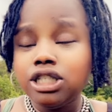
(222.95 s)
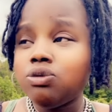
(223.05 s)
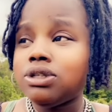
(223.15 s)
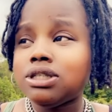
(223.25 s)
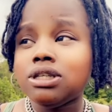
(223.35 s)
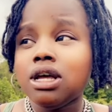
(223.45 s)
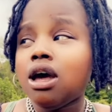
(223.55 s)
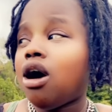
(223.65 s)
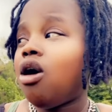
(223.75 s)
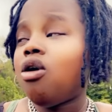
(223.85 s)
She was
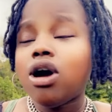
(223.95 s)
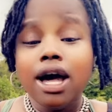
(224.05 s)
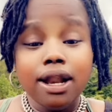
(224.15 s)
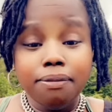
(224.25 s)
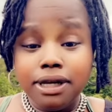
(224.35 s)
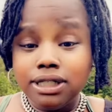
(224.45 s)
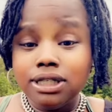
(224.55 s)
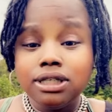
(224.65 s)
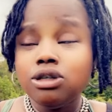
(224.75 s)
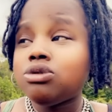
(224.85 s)
all kind of
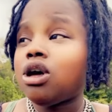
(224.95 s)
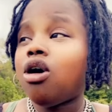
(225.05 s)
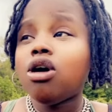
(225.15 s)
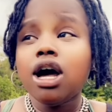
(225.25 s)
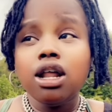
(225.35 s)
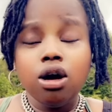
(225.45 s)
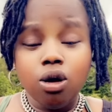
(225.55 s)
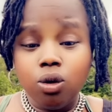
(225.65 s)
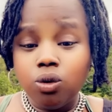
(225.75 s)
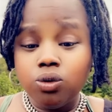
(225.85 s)
bitches. She was all kind of
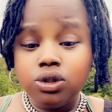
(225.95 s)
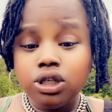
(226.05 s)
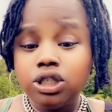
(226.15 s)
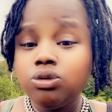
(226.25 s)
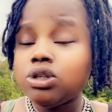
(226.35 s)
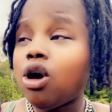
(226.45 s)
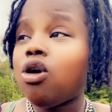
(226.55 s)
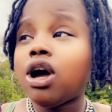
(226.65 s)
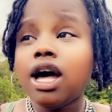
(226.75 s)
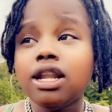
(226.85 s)
hoes. She was
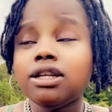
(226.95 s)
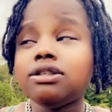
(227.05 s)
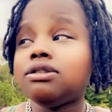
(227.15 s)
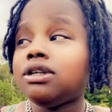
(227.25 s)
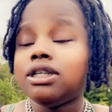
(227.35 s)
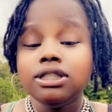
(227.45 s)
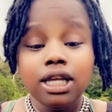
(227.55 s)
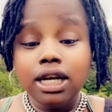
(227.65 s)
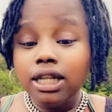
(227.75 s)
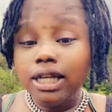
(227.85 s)
all kind of
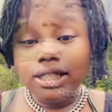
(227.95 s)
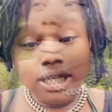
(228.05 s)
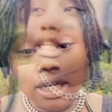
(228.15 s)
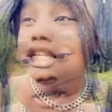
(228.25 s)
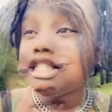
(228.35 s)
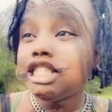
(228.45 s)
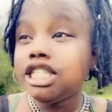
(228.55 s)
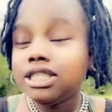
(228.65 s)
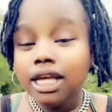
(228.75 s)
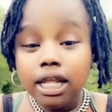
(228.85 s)
dingling stuff. She
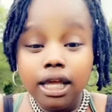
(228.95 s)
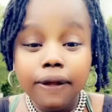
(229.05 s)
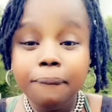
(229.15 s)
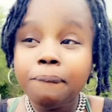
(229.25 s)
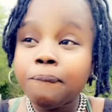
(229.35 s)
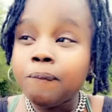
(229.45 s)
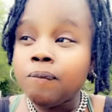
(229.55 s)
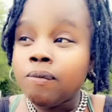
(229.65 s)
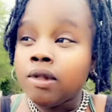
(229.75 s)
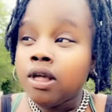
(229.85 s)
did it
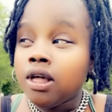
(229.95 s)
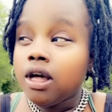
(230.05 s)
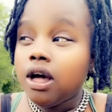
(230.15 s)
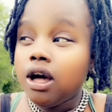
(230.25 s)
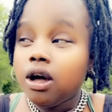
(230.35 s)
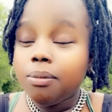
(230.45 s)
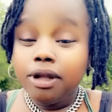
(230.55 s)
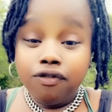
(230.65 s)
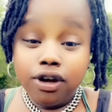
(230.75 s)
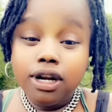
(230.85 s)
um,
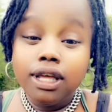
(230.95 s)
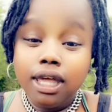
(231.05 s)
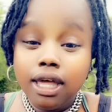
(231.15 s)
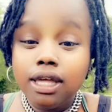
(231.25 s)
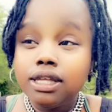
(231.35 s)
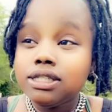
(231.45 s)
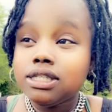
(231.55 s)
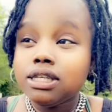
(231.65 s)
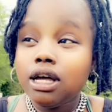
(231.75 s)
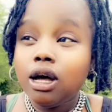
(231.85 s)
in front of the kids.
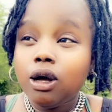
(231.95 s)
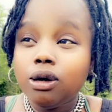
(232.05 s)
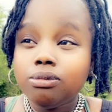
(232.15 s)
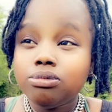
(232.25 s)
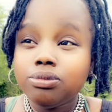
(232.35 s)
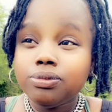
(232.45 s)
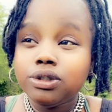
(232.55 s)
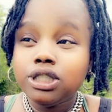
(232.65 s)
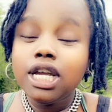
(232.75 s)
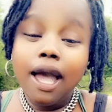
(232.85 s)
Um,
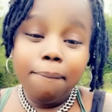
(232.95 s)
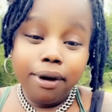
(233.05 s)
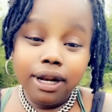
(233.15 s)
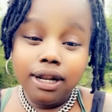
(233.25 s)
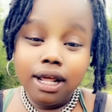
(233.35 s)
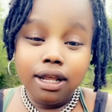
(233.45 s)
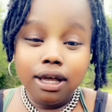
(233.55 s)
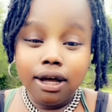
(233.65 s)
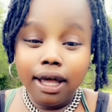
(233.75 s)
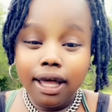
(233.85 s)
she got pregnant at a
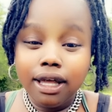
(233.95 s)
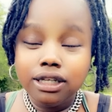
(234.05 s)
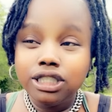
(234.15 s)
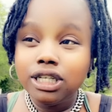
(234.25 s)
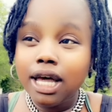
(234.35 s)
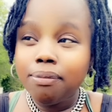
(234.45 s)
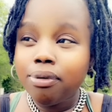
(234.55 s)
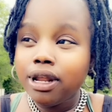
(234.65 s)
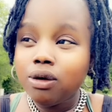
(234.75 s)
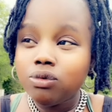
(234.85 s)
young age. She got
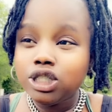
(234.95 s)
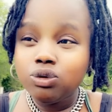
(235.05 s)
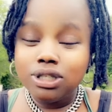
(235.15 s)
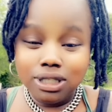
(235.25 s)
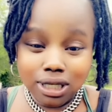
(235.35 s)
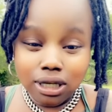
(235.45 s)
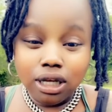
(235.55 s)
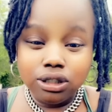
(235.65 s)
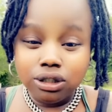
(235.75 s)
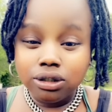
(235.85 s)
pregnant when she was a
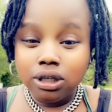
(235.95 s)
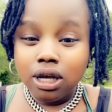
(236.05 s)
teenager.